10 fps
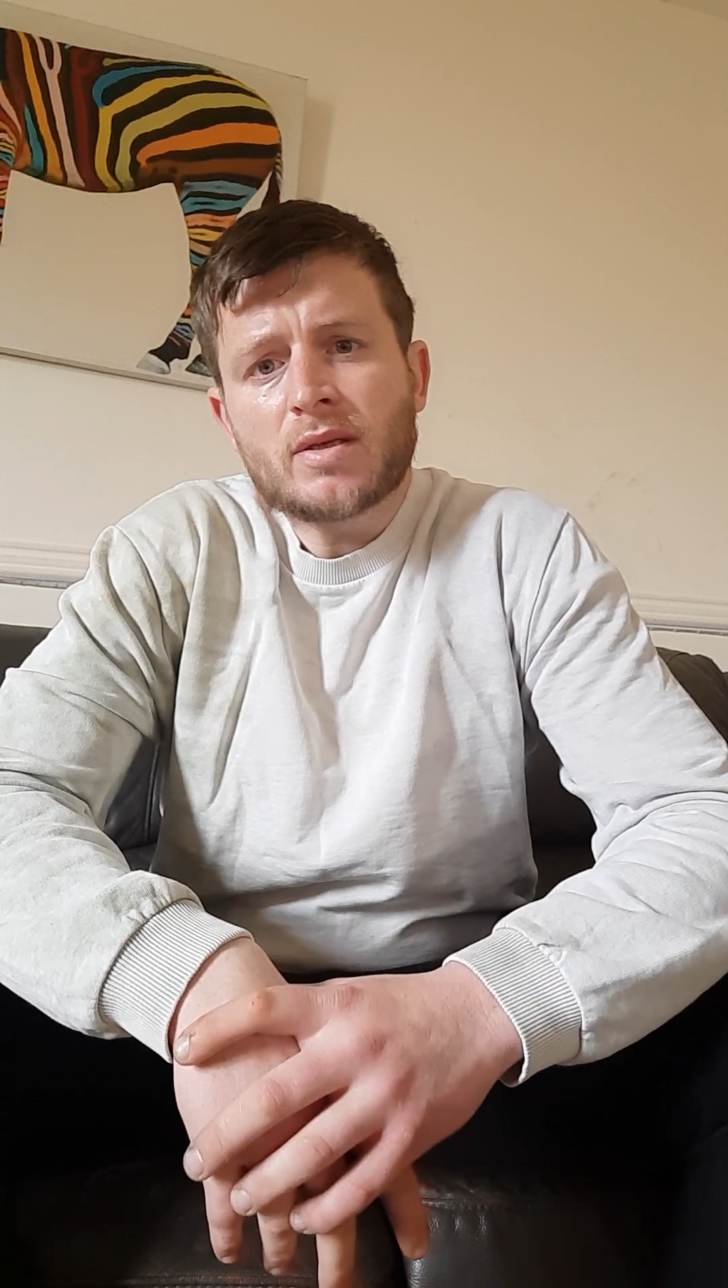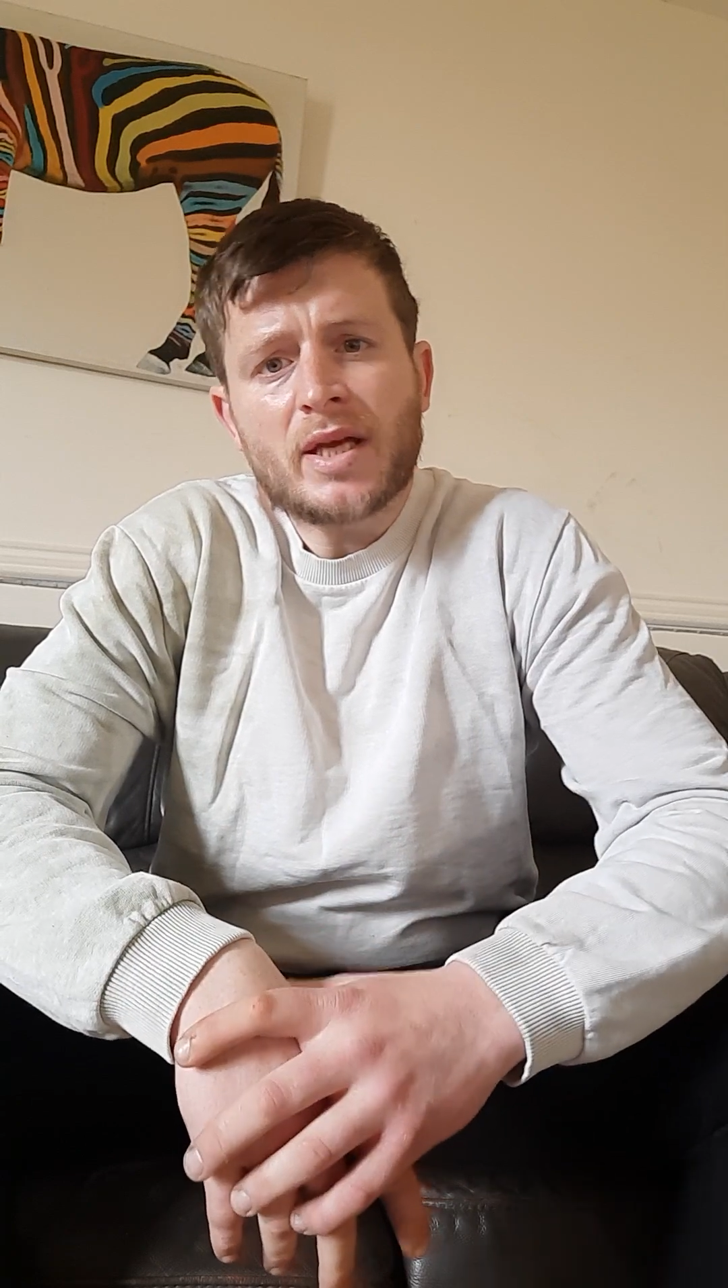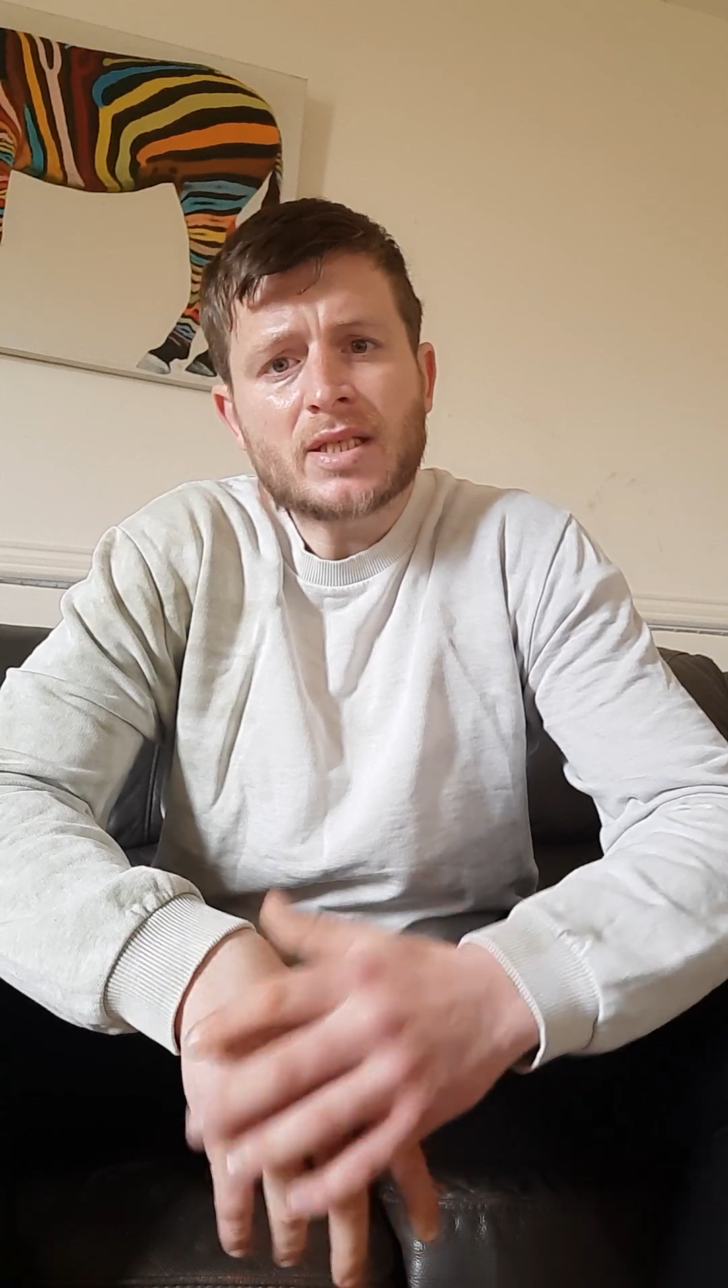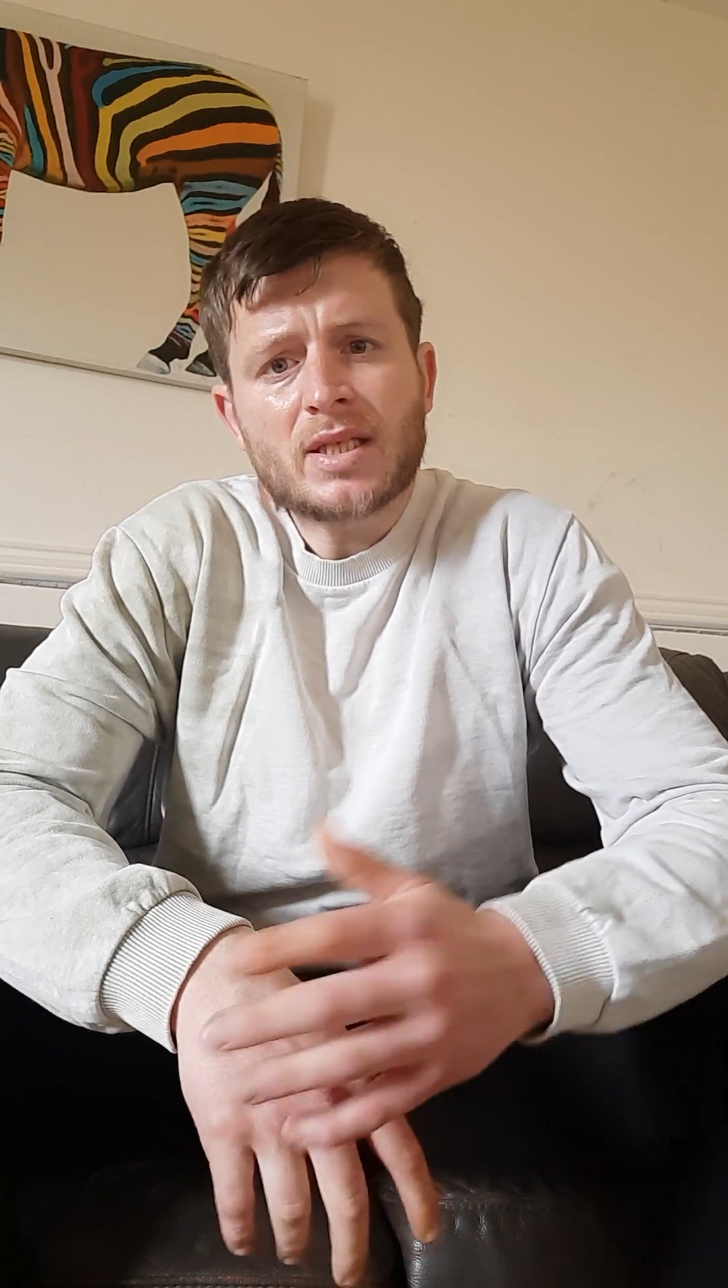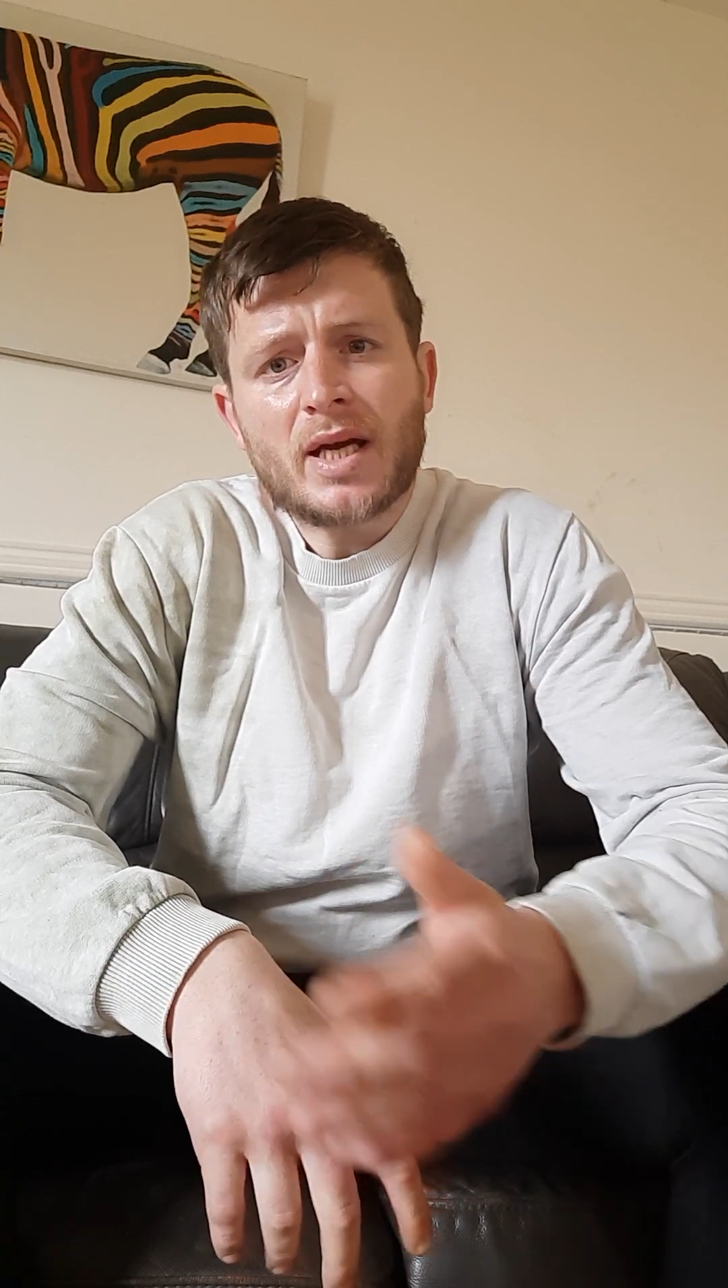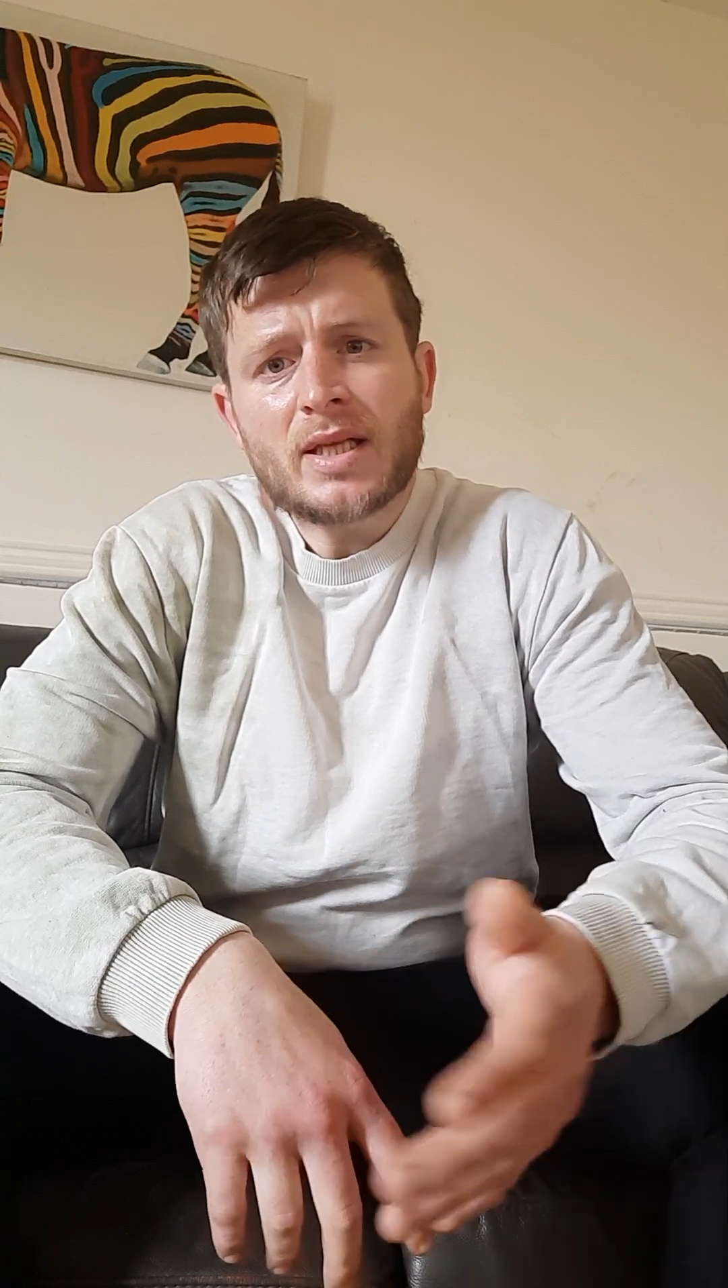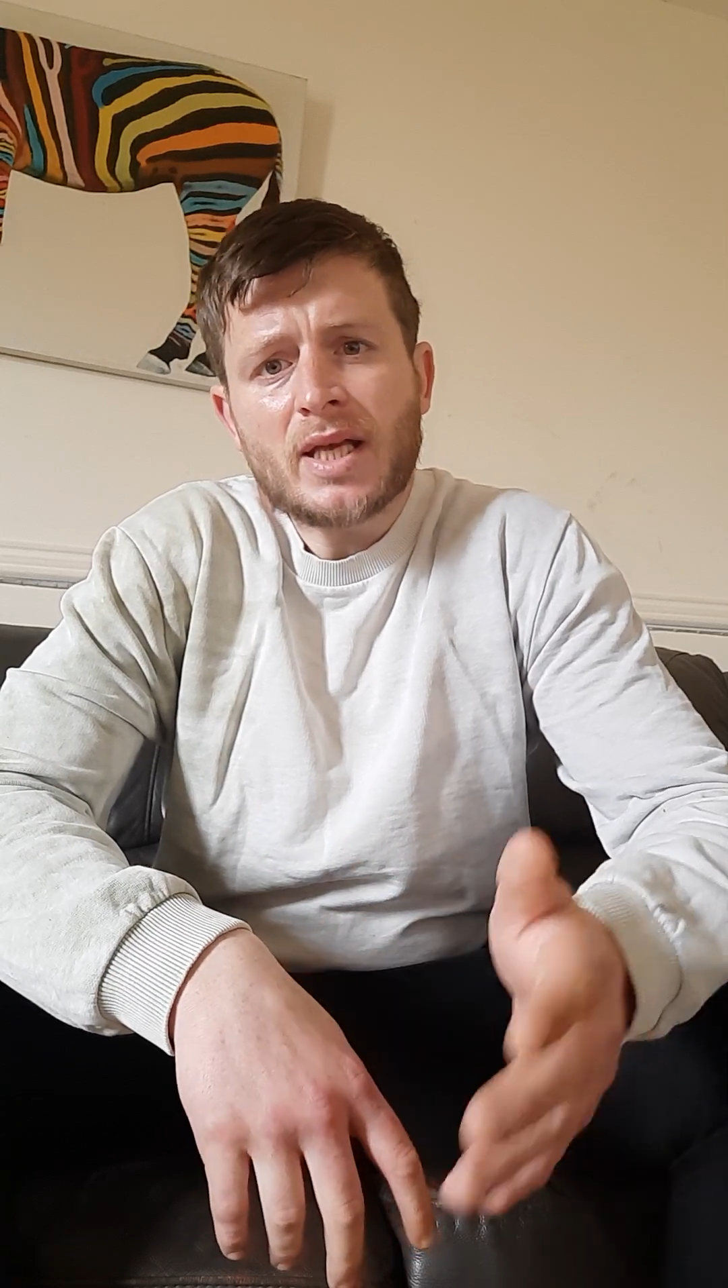this guy